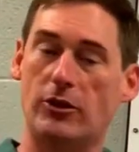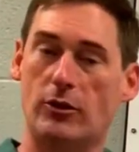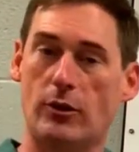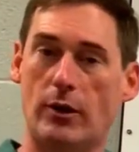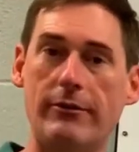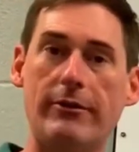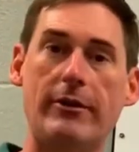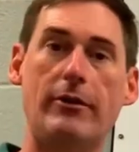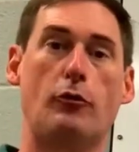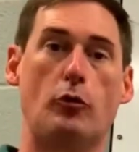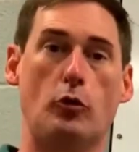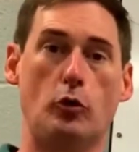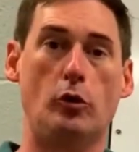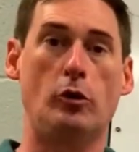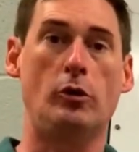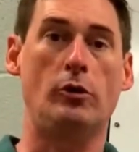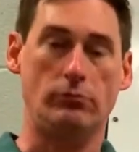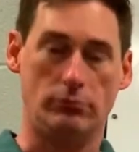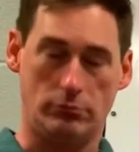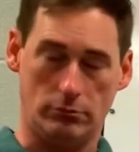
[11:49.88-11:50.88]
derivative
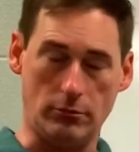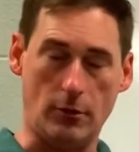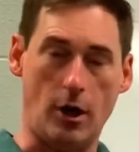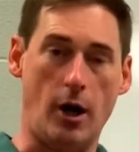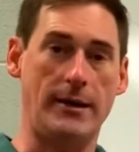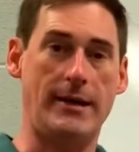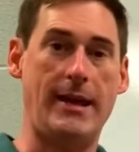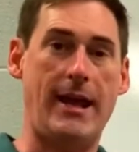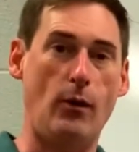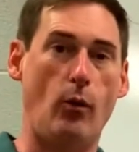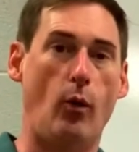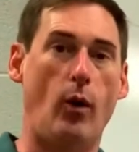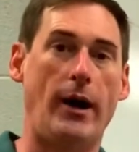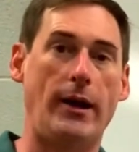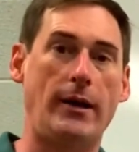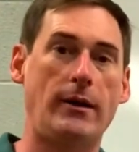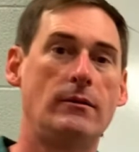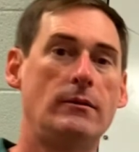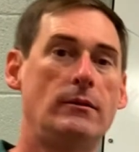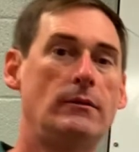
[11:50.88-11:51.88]
rule on day 1,
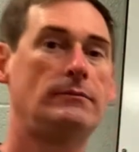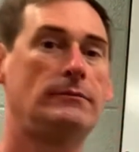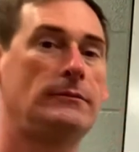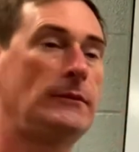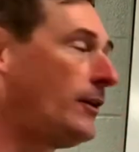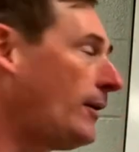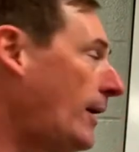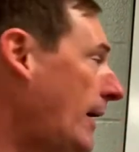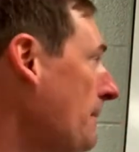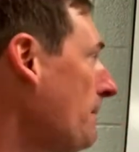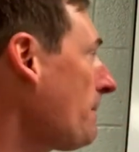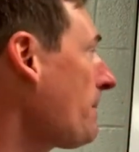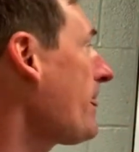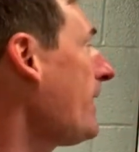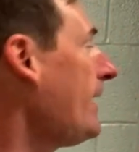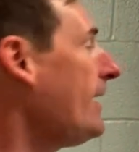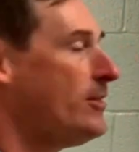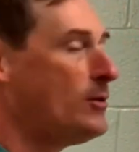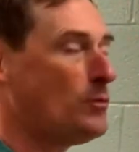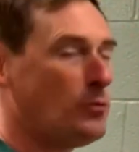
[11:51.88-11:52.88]
all right?
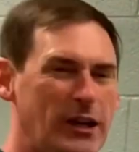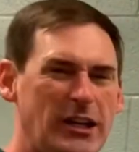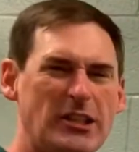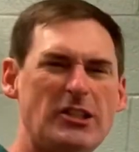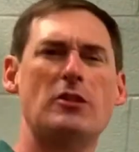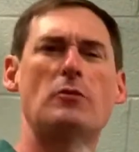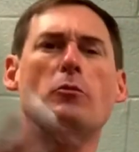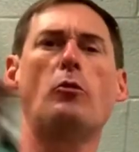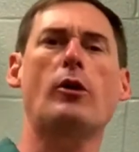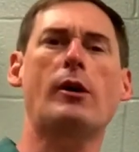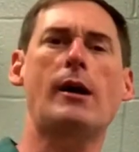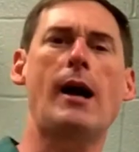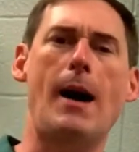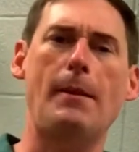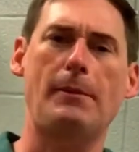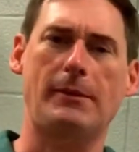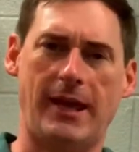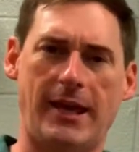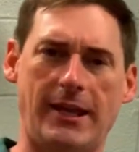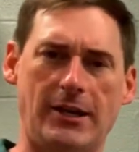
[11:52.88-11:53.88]
Then we'll get to the more
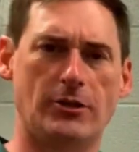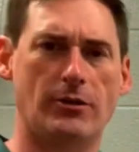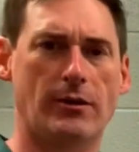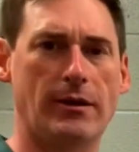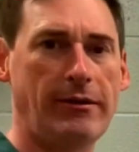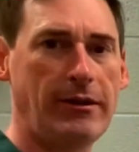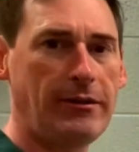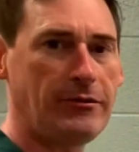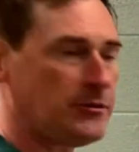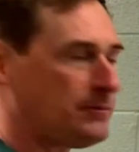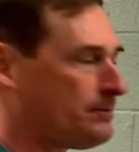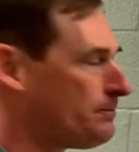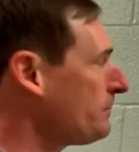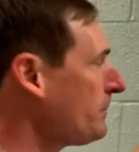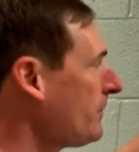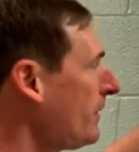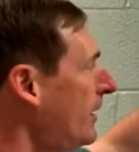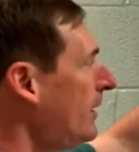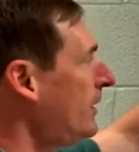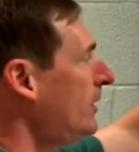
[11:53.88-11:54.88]
complicated derivatives.
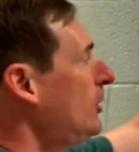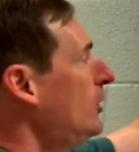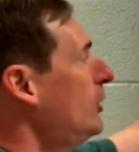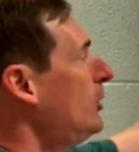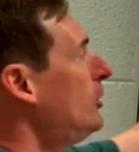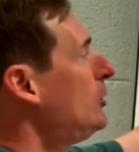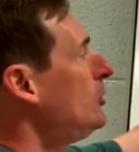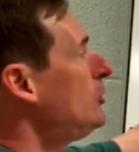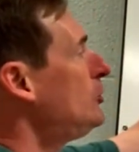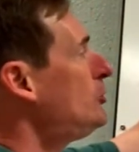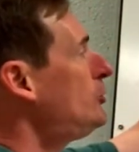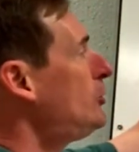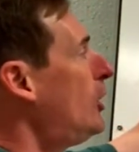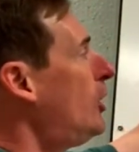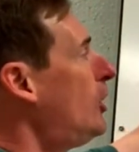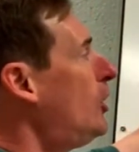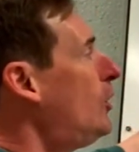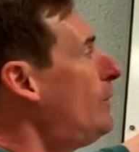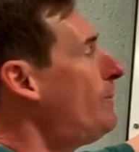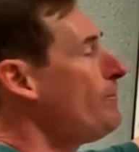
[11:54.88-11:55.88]

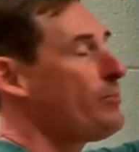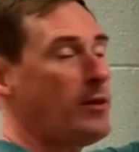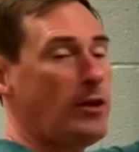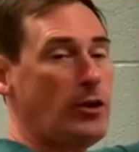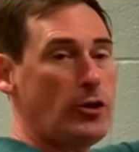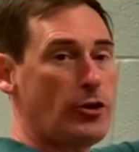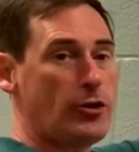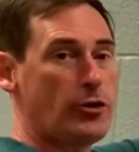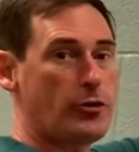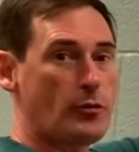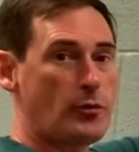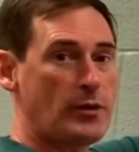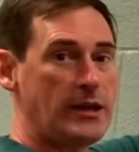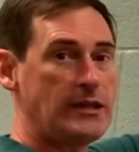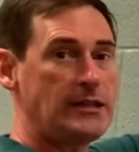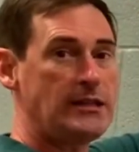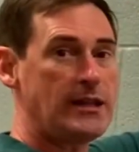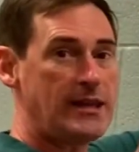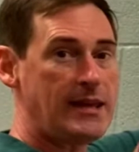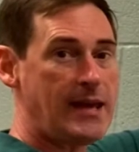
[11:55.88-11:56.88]
So 3
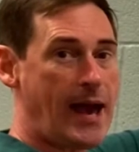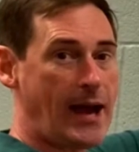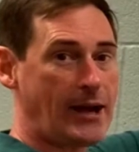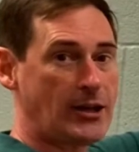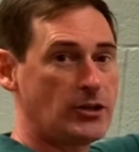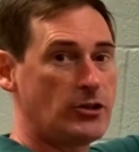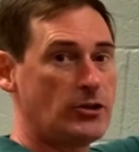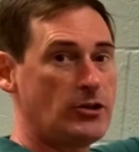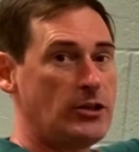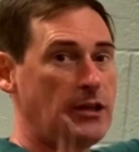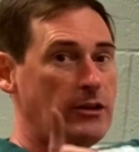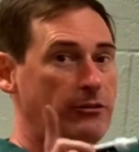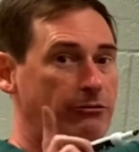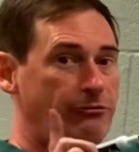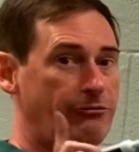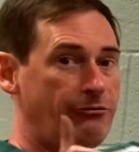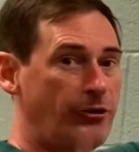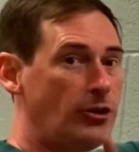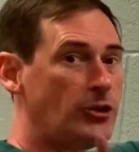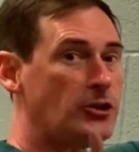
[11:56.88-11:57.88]
to the x, the
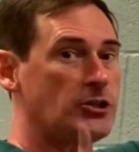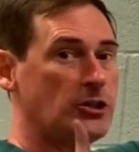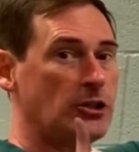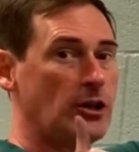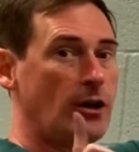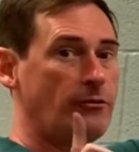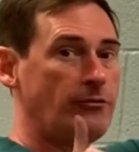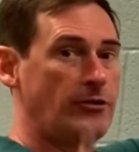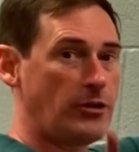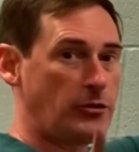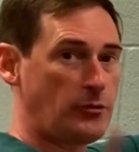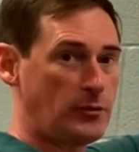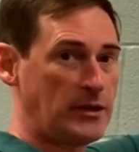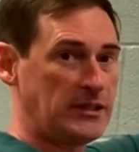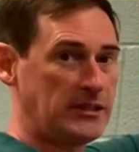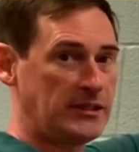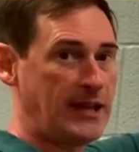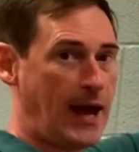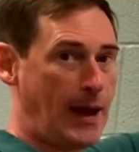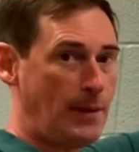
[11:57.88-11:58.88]
first of the 3
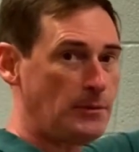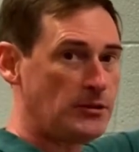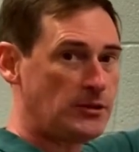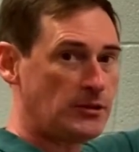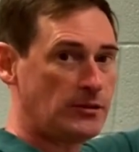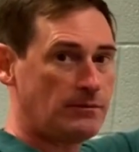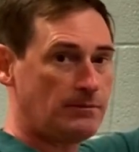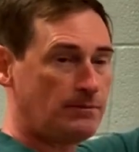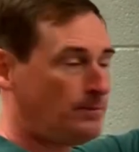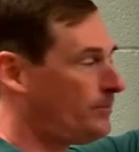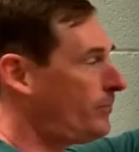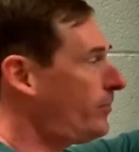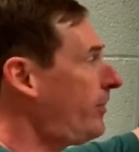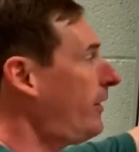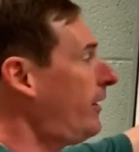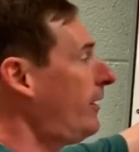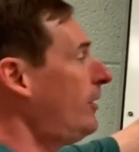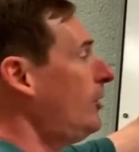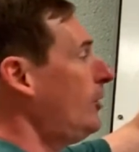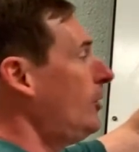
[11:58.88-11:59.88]
steps,
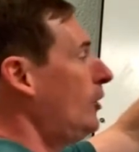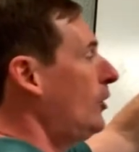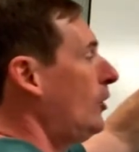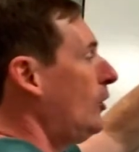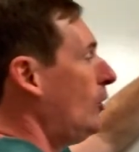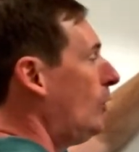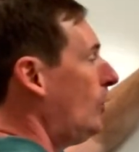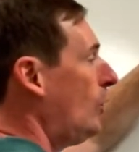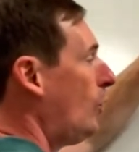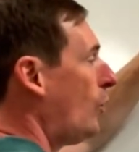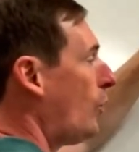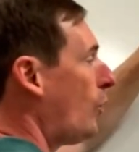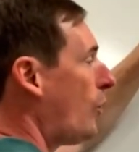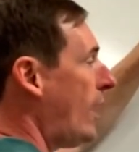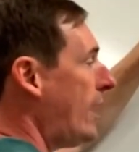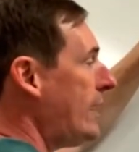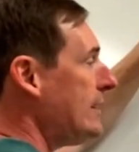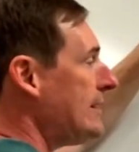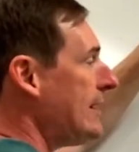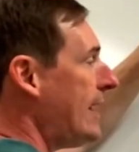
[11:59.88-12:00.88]

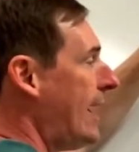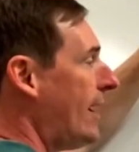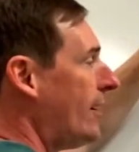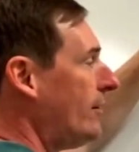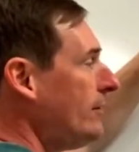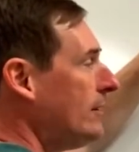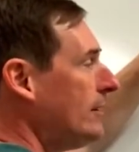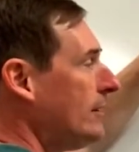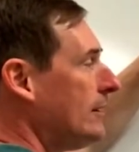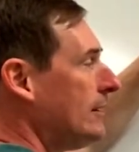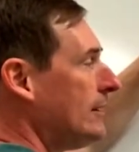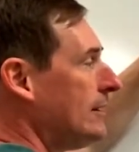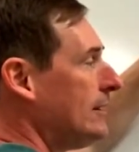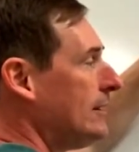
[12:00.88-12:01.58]
write down